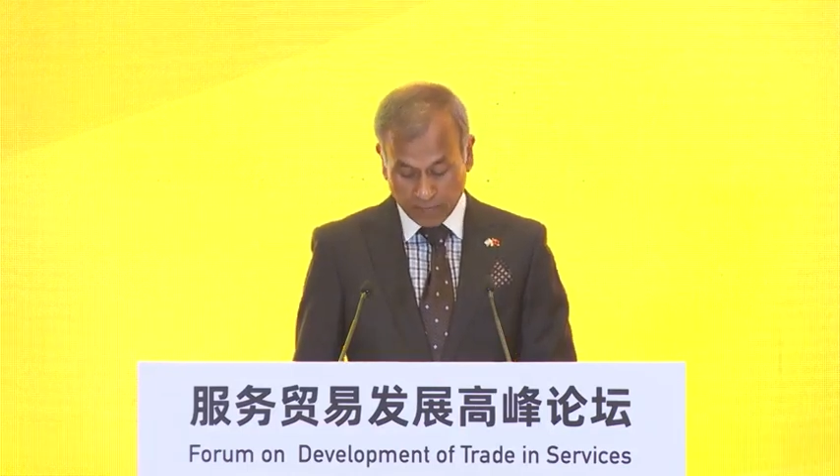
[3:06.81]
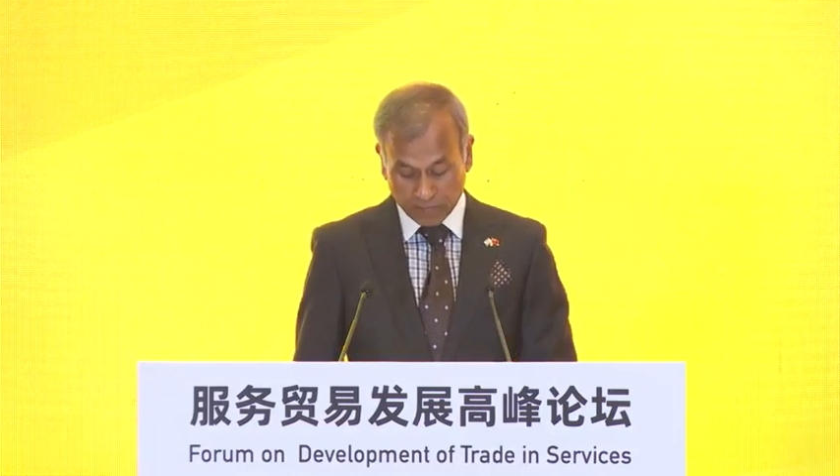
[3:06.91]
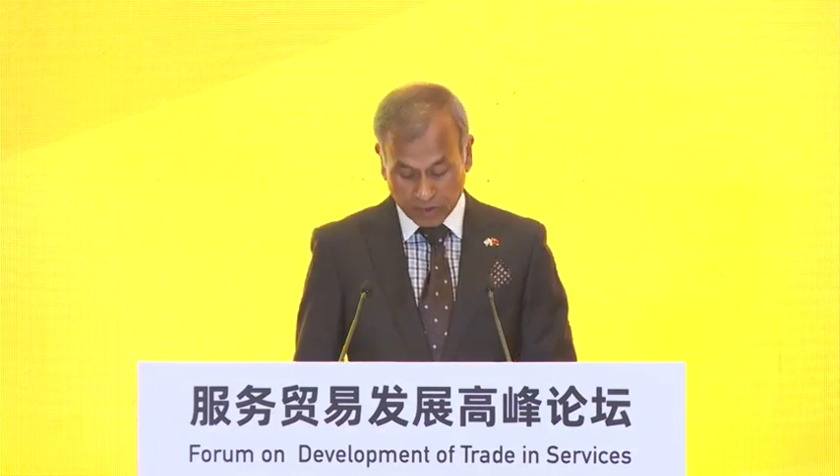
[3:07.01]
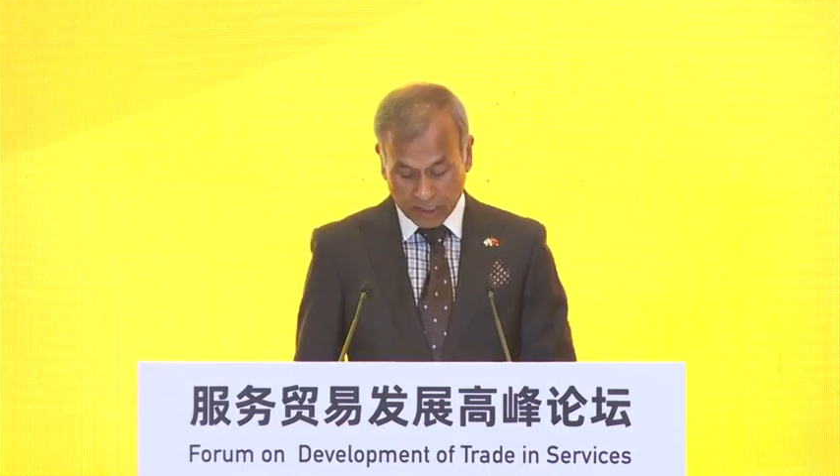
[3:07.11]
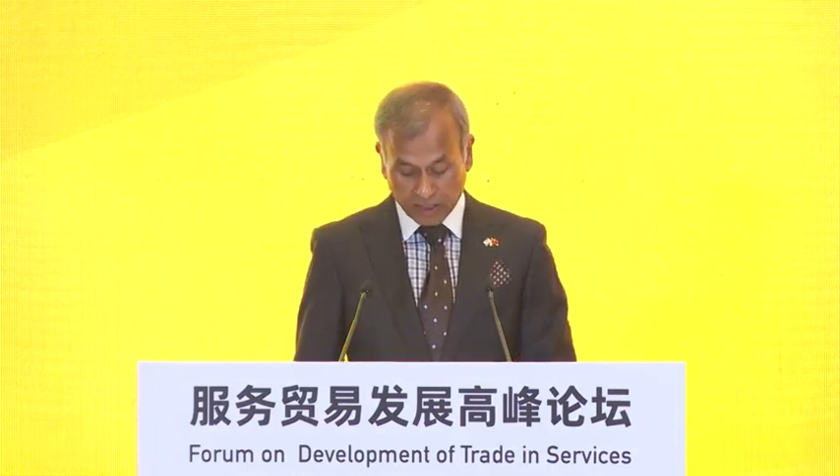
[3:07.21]

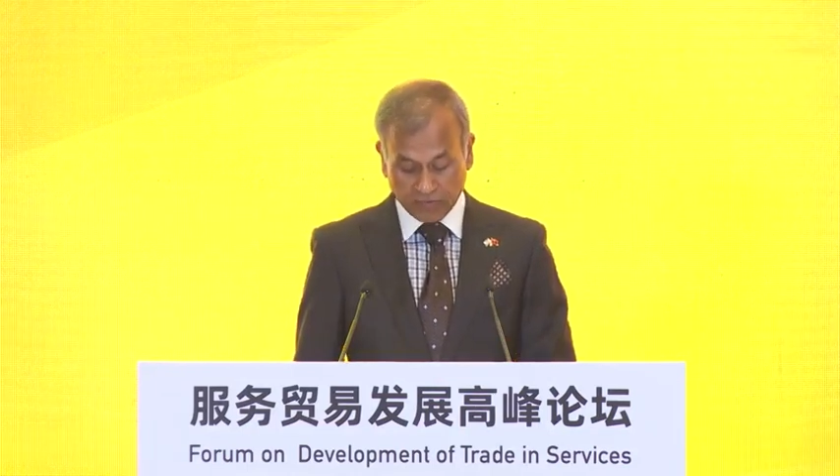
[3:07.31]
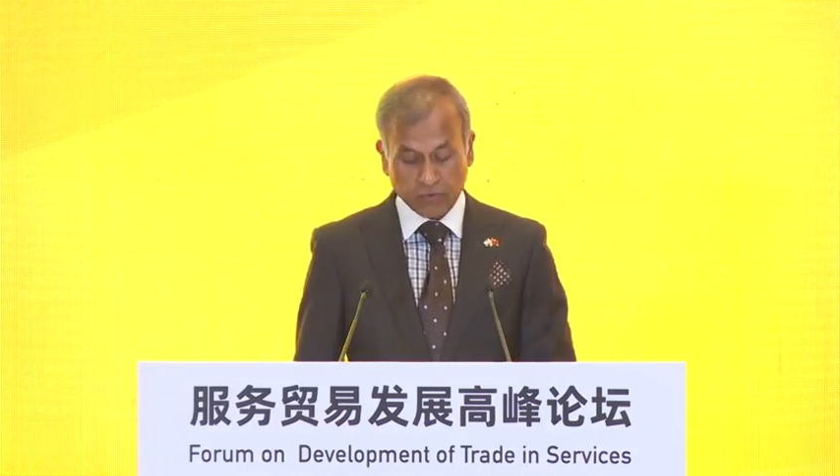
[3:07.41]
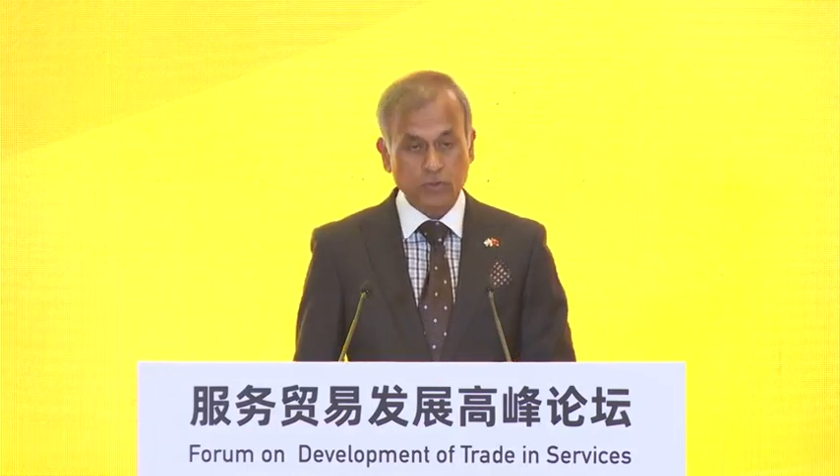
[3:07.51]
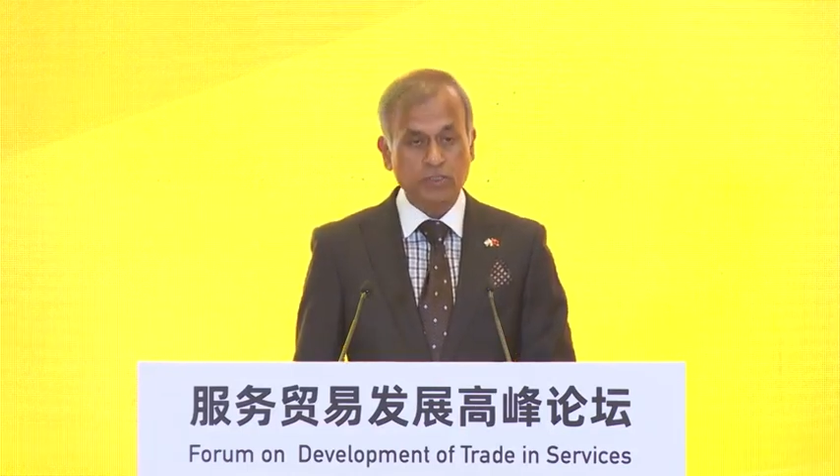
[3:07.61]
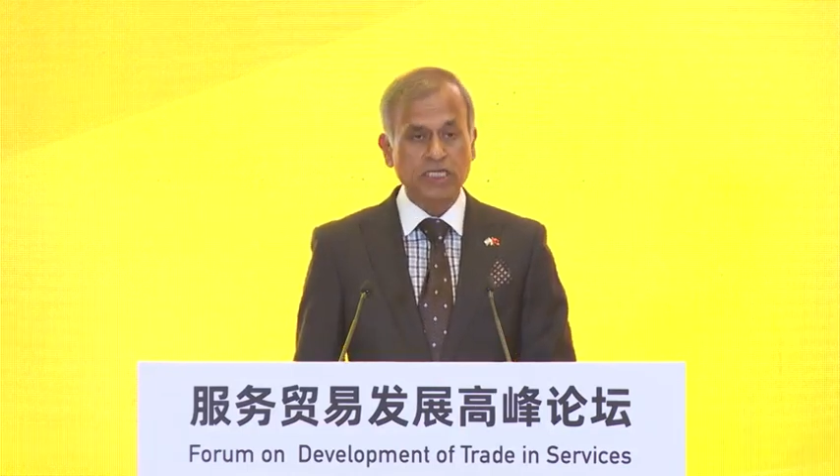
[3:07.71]
data
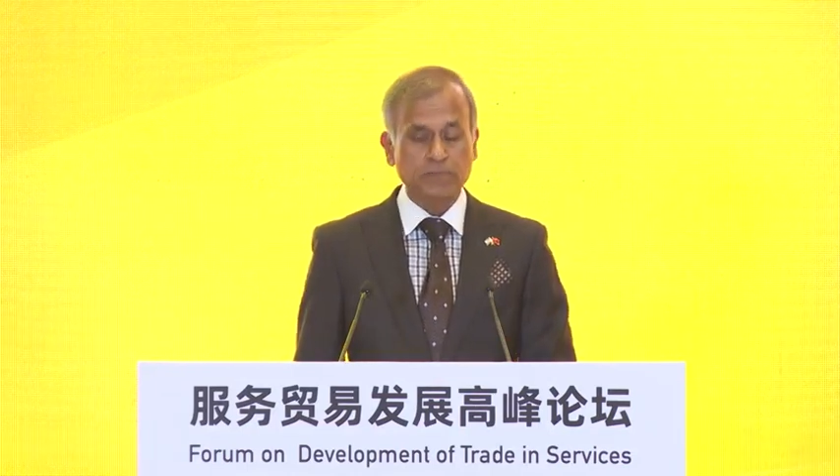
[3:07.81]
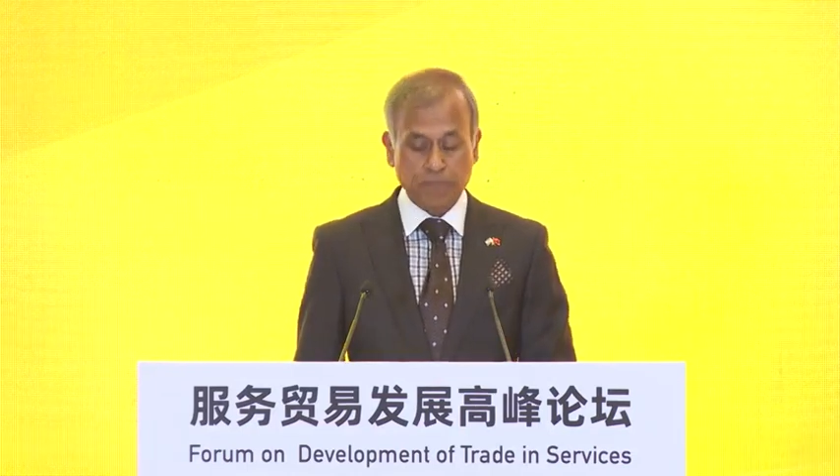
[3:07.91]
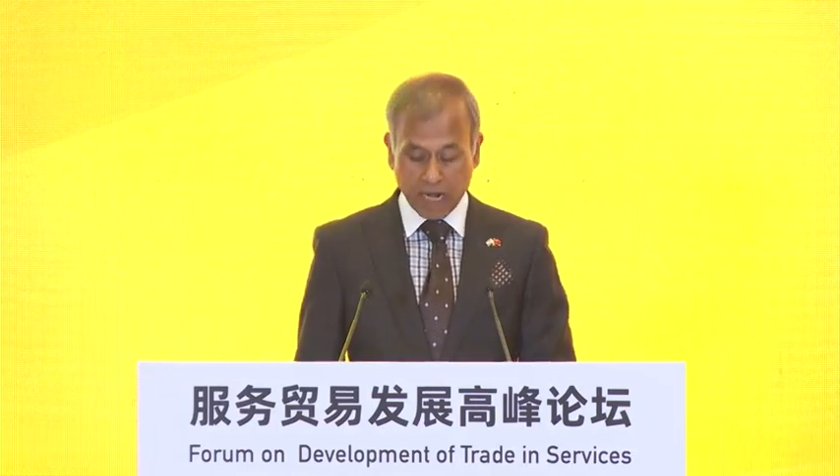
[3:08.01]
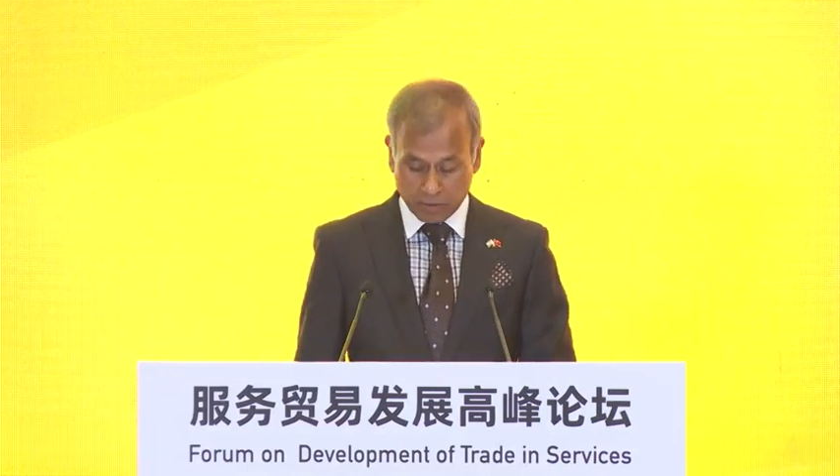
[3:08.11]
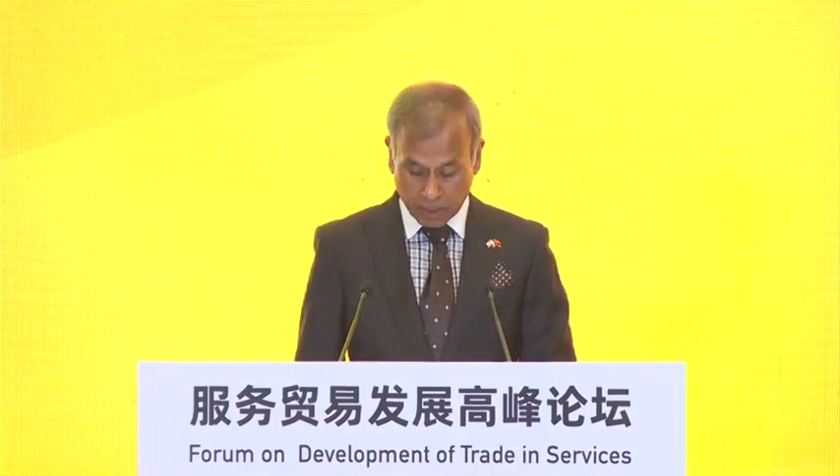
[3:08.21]
flows is
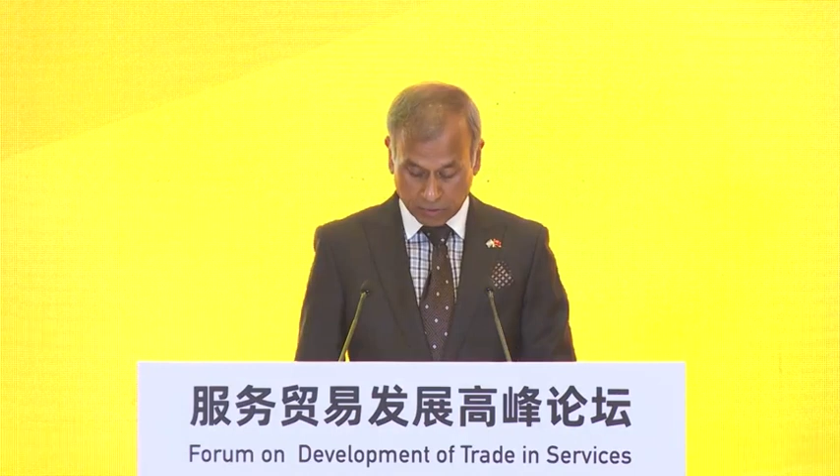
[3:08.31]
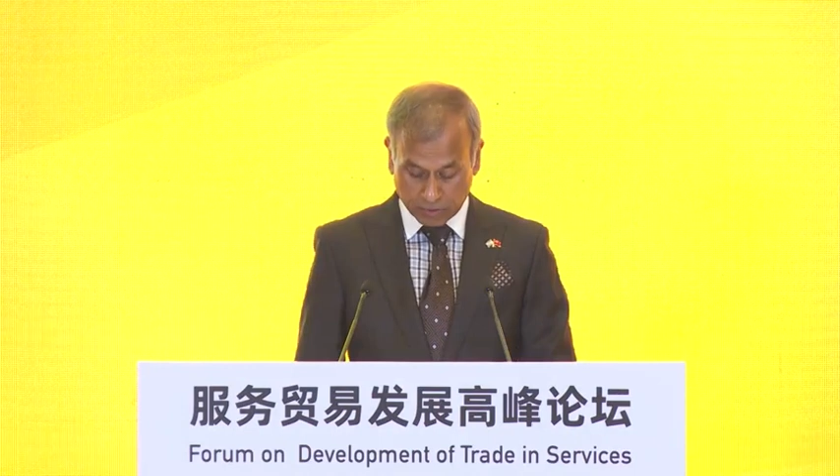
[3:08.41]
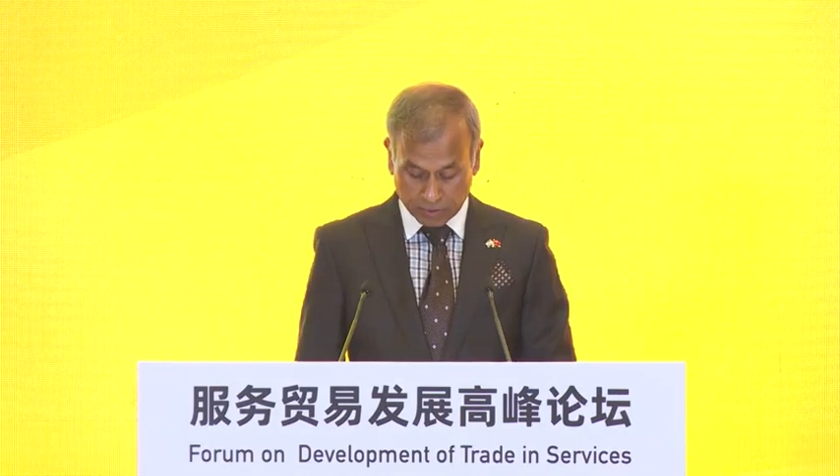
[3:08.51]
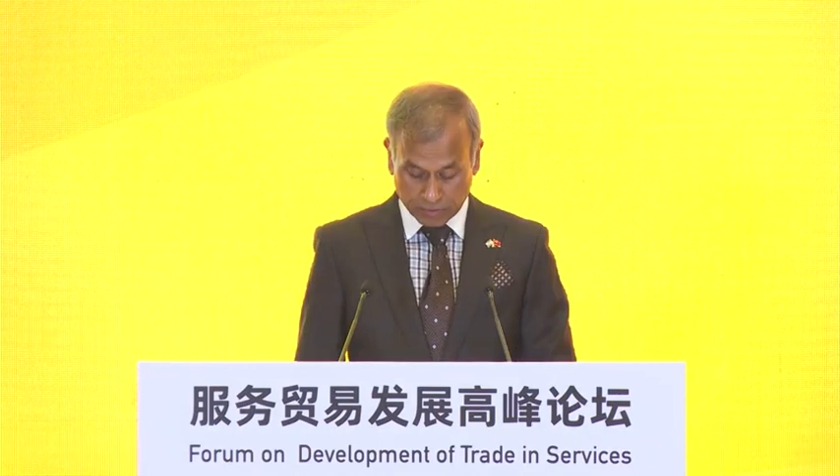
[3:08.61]
paramount.